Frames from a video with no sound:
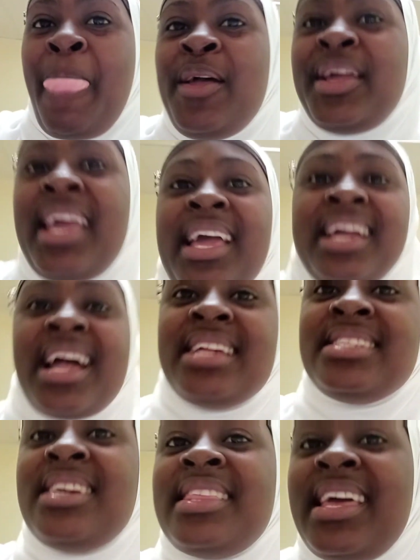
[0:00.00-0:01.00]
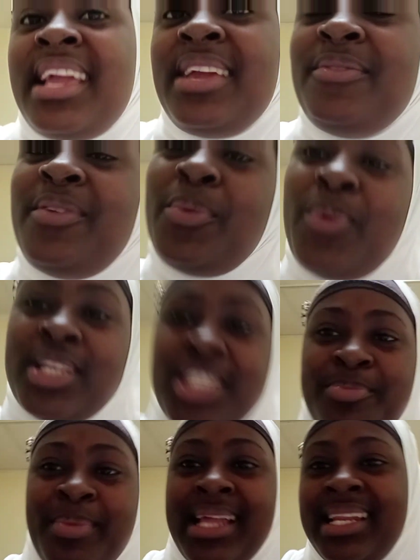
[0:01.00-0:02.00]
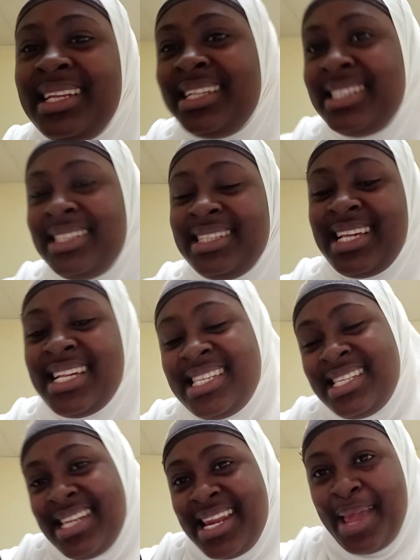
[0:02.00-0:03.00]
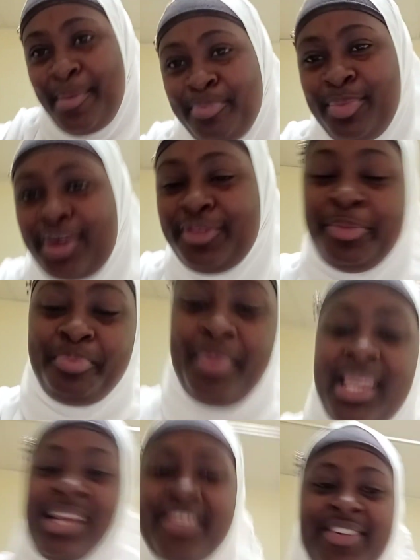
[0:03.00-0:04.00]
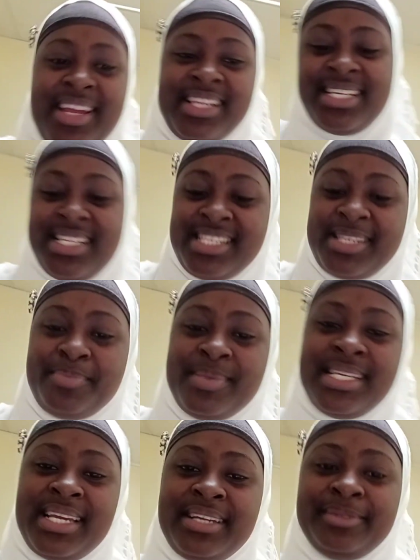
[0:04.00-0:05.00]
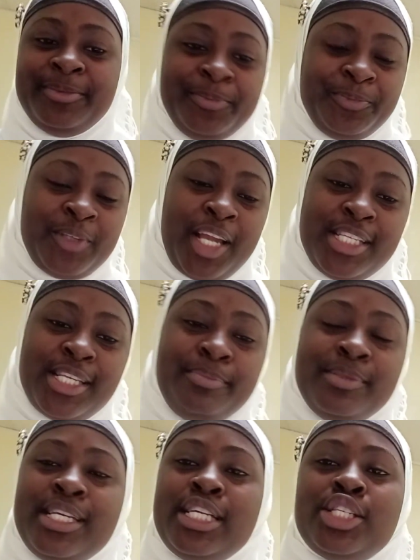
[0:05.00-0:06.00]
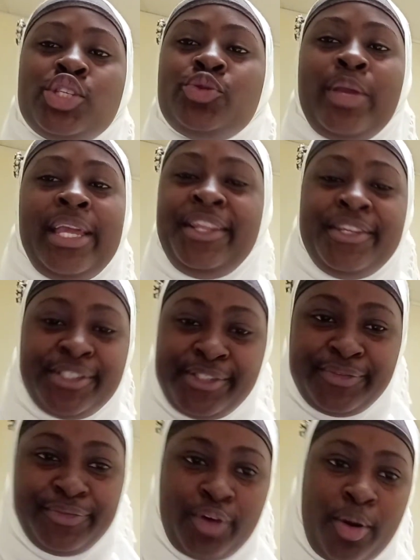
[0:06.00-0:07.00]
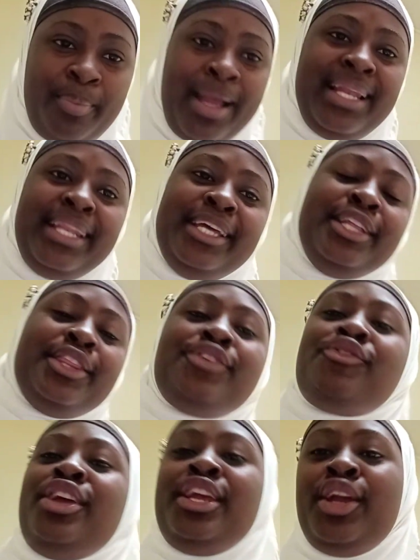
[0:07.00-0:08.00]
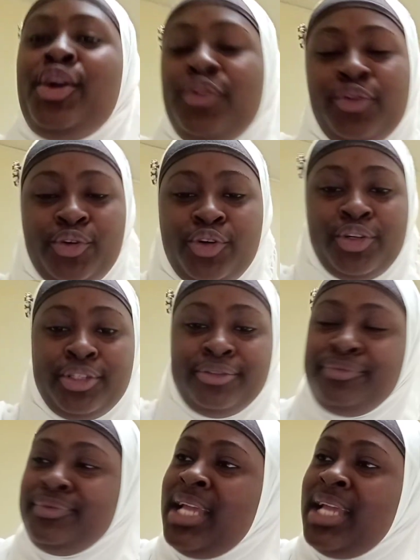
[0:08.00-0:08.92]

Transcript: Okay, guys, so thank you for watching my little snip of me creating something sweet for my little three-year-old.